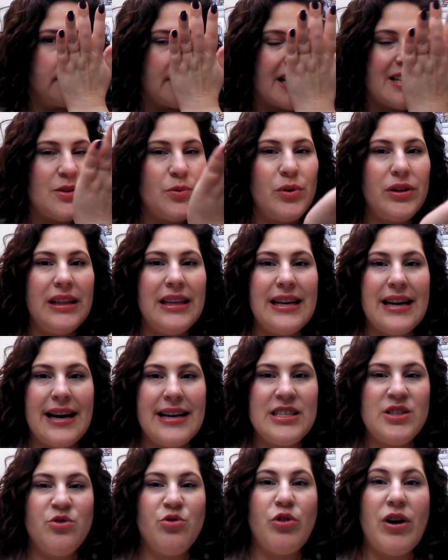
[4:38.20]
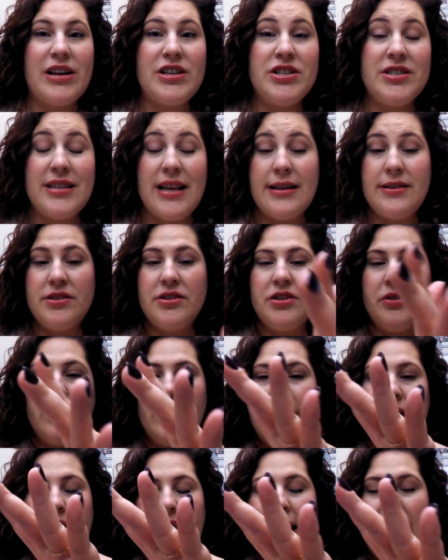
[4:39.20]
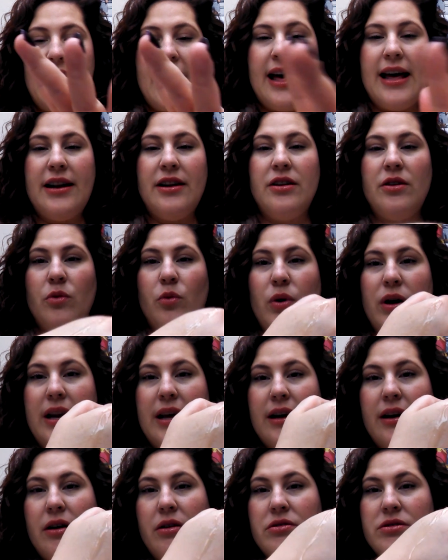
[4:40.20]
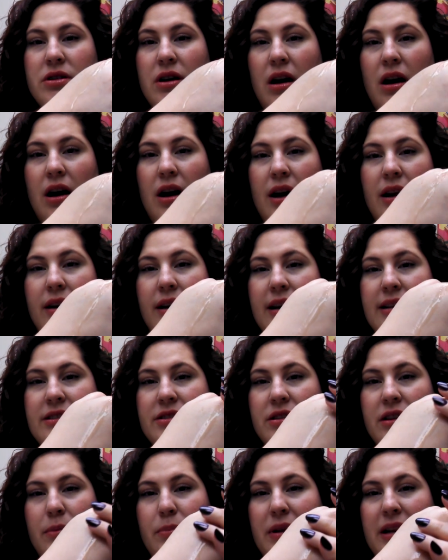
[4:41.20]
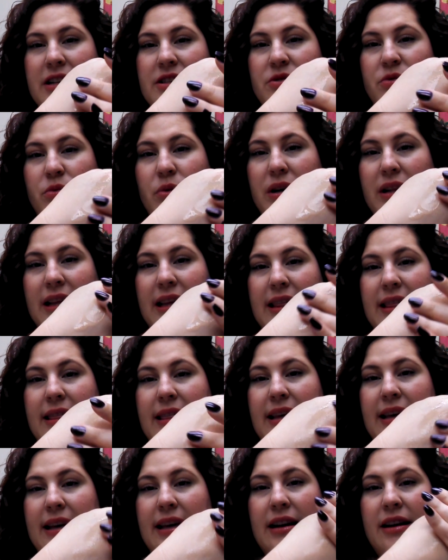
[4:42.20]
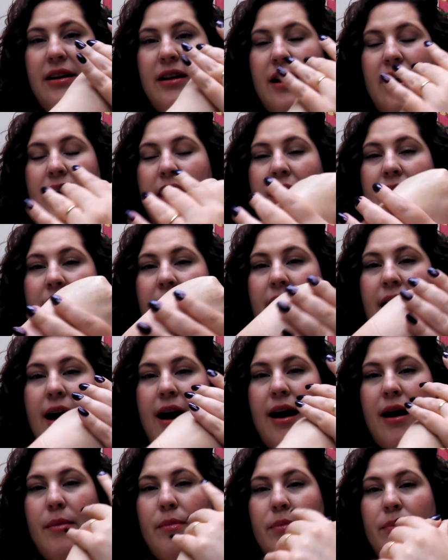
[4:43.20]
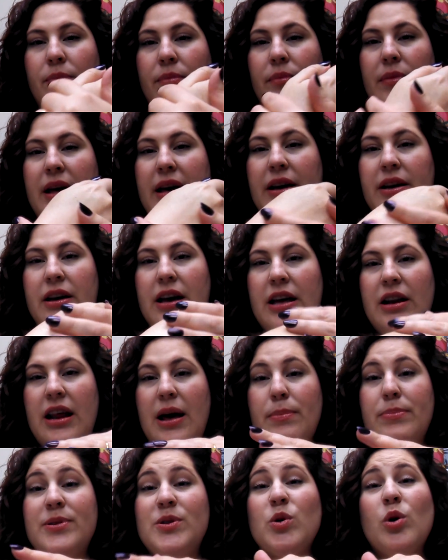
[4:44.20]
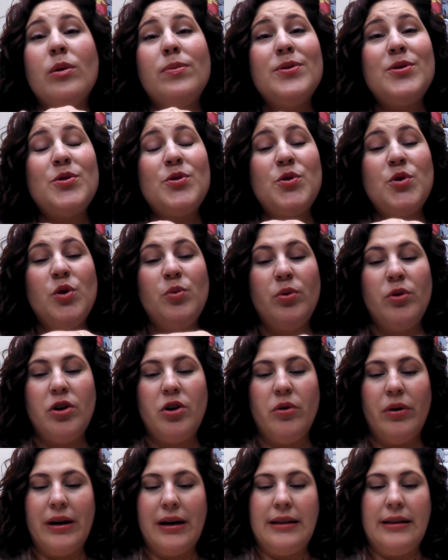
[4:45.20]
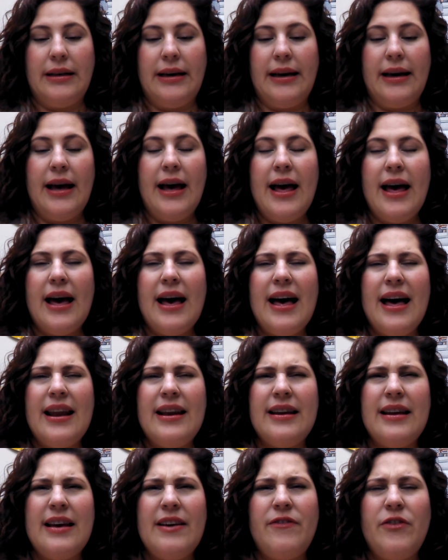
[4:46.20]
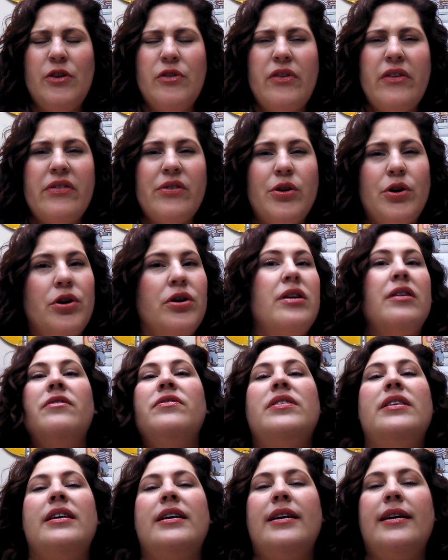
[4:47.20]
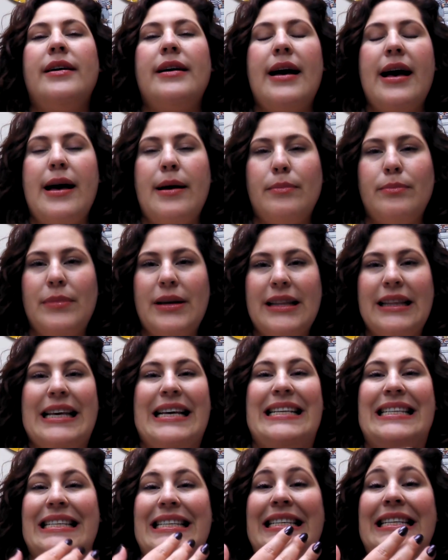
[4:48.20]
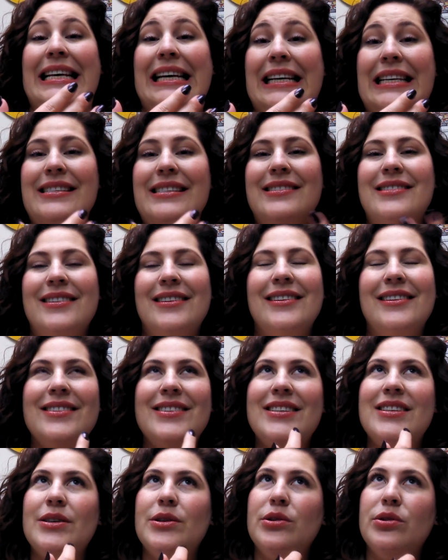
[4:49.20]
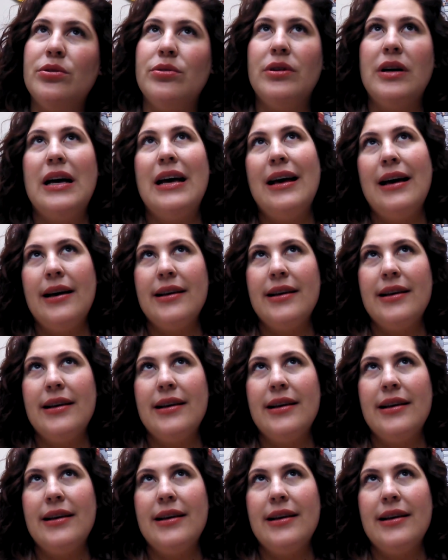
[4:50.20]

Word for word: Has a really nice fresh scent to it, and when it goes on, it's I mean it's really thin. Um, it, it absorbs super quickly. And if you've ever heard of the um, at least six to